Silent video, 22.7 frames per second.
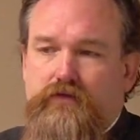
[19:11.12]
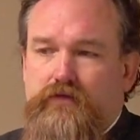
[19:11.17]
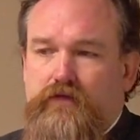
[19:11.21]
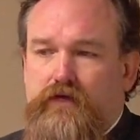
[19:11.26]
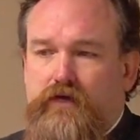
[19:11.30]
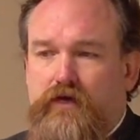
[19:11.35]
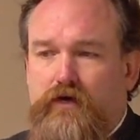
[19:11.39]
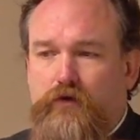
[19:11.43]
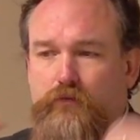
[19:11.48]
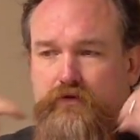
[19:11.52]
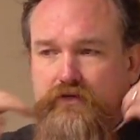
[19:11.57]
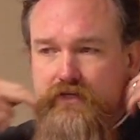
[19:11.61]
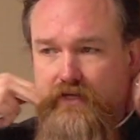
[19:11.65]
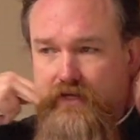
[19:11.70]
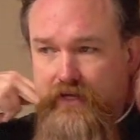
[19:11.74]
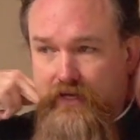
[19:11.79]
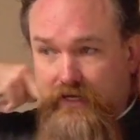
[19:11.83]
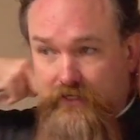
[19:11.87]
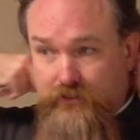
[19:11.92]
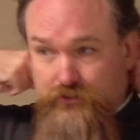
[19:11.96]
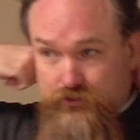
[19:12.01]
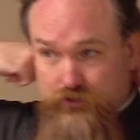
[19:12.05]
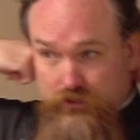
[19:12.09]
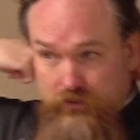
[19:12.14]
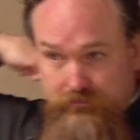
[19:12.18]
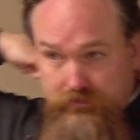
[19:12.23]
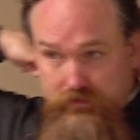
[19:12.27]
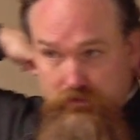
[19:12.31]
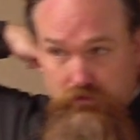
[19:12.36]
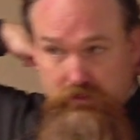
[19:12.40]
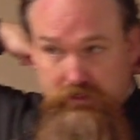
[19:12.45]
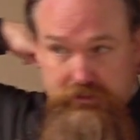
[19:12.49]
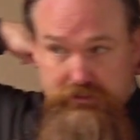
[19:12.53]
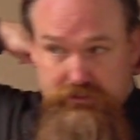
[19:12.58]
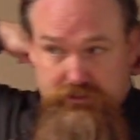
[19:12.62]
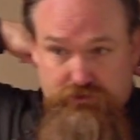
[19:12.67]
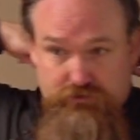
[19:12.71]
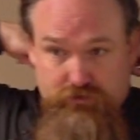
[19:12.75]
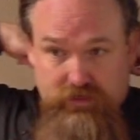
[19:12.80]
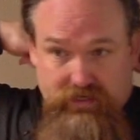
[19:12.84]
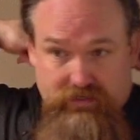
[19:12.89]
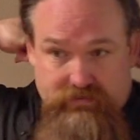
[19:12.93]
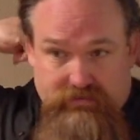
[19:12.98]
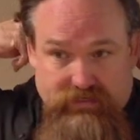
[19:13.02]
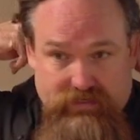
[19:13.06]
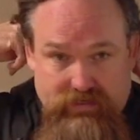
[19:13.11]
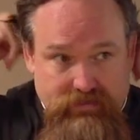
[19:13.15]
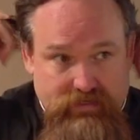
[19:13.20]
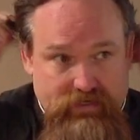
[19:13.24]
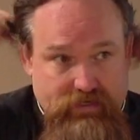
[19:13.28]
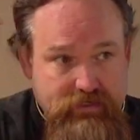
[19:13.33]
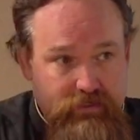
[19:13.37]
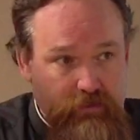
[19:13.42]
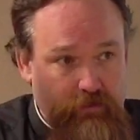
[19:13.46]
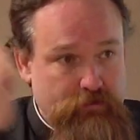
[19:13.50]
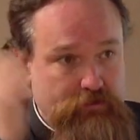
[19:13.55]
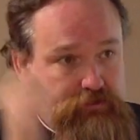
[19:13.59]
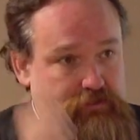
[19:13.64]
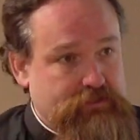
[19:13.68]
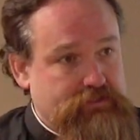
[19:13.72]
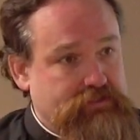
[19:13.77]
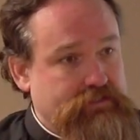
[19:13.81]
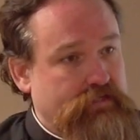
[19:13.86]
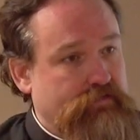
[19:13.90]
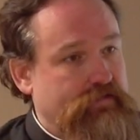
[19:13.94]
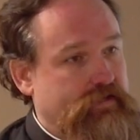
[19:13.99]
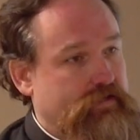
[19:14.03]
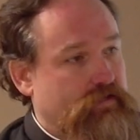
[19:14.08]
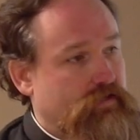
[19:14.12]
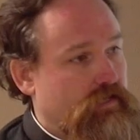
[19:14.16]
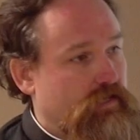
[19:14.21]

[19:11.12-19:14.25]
uh, when the angel of the Lord struck dead that huge Assyrian